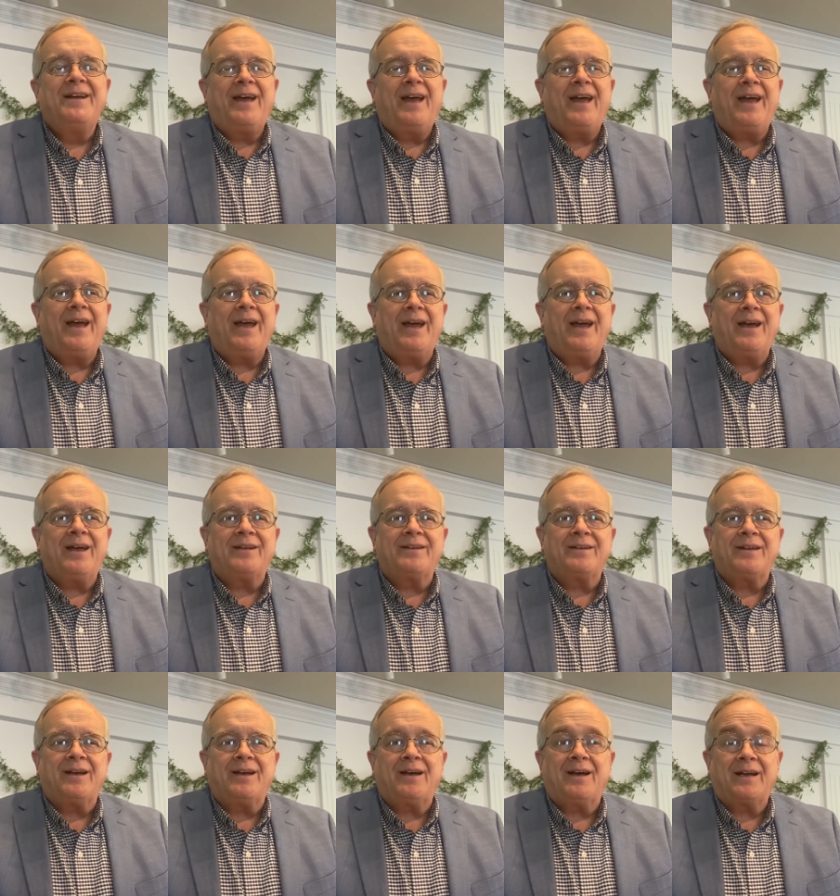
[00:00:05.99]

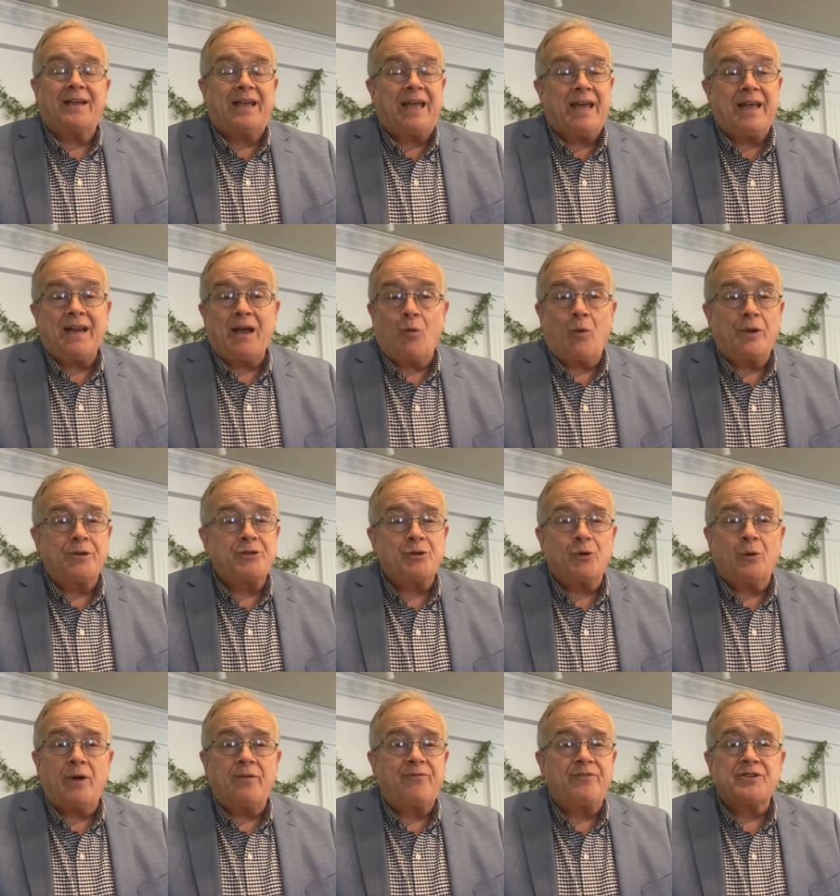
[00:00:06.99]
And uh, again, I want to
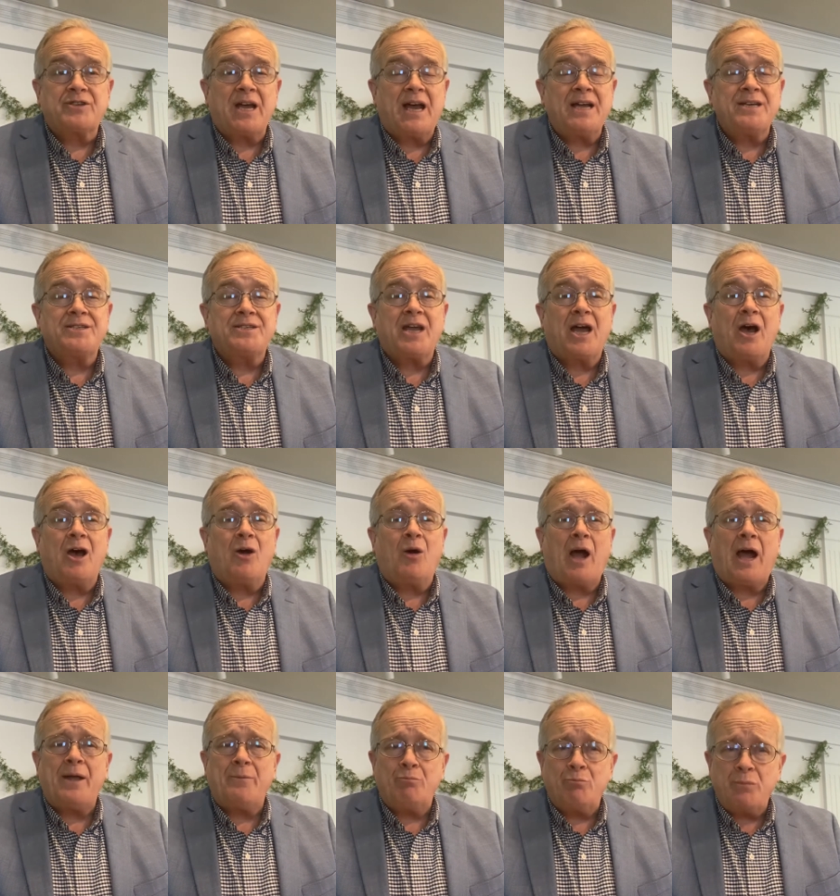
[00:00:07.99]
emphasize how
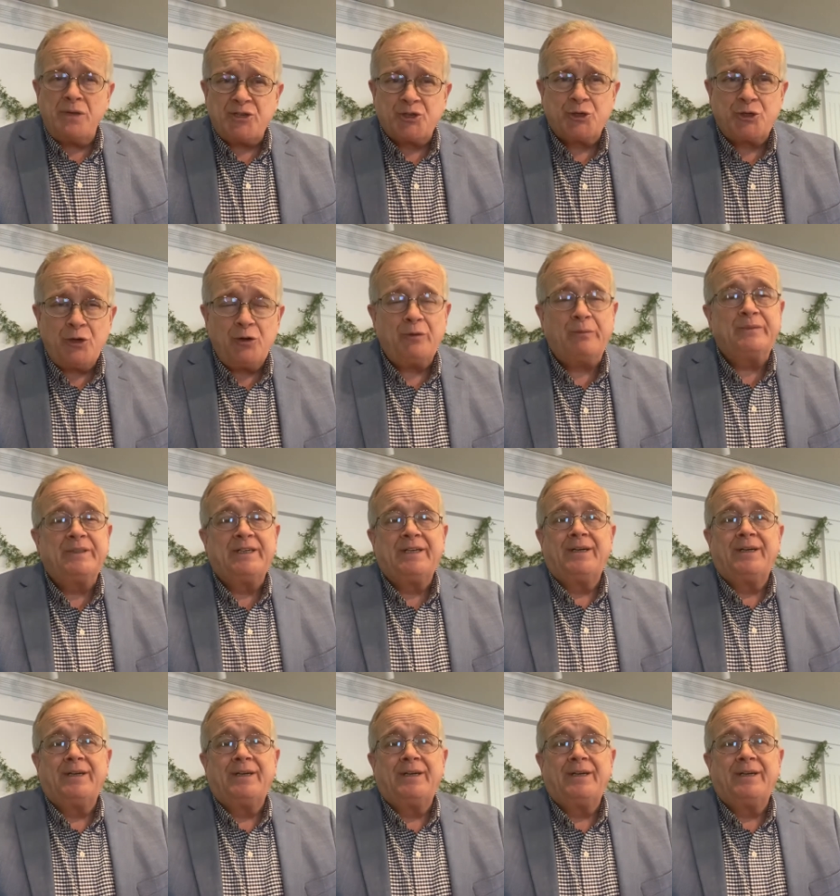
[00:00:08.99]
I miss you.